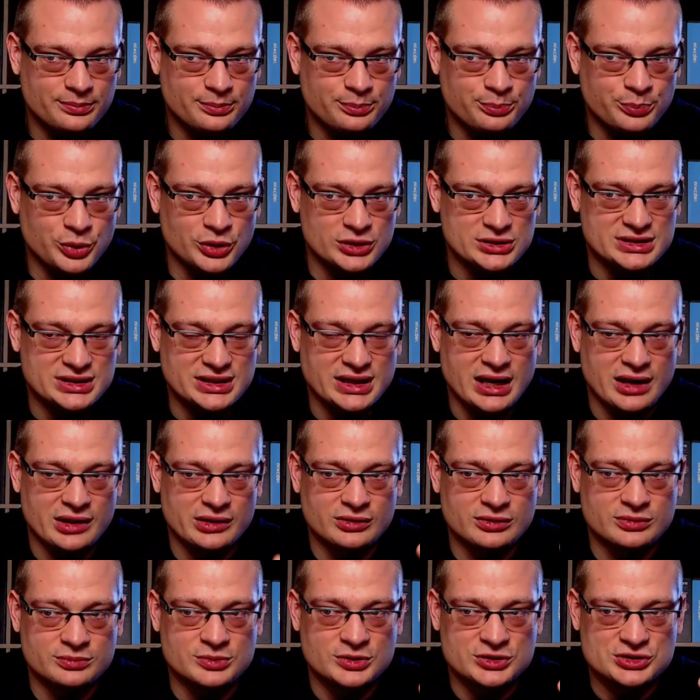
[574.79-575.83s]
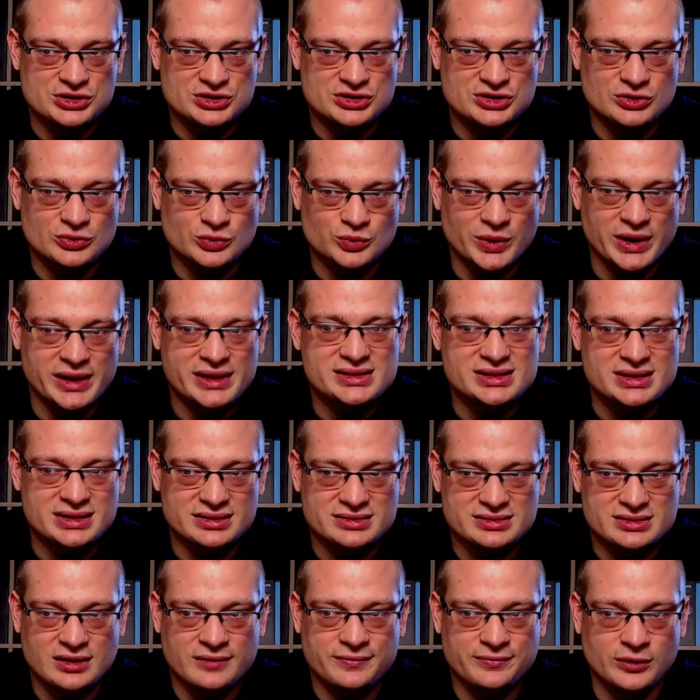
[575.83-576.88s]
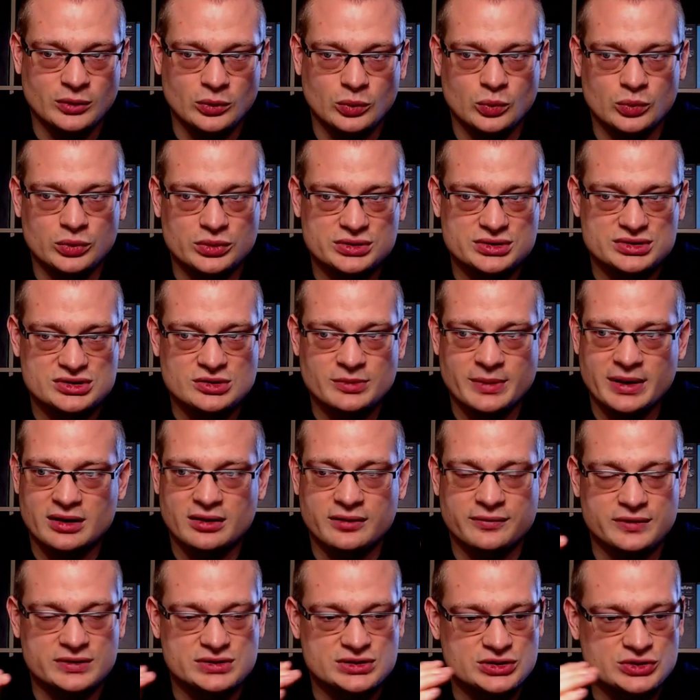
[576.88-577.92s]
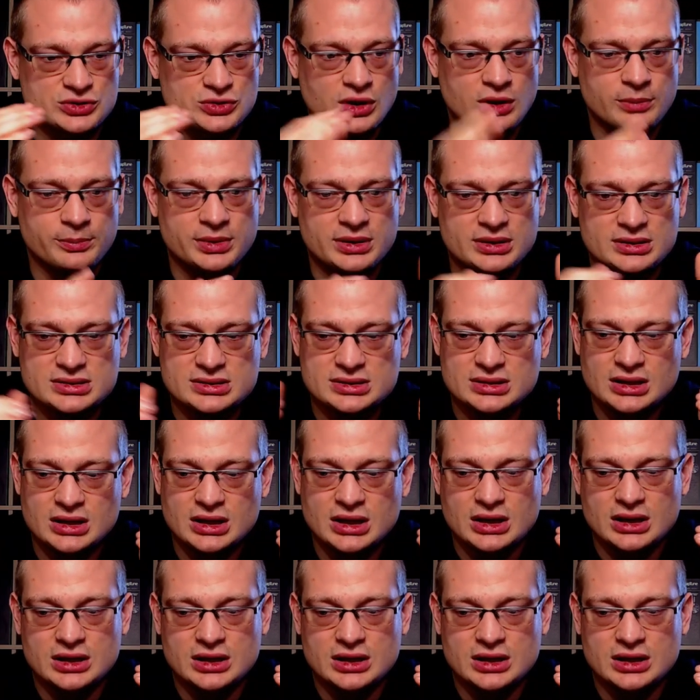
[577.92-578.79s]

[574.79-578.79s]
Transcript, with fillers: put together, but just the resonance off the horns, no matter if it's trumpets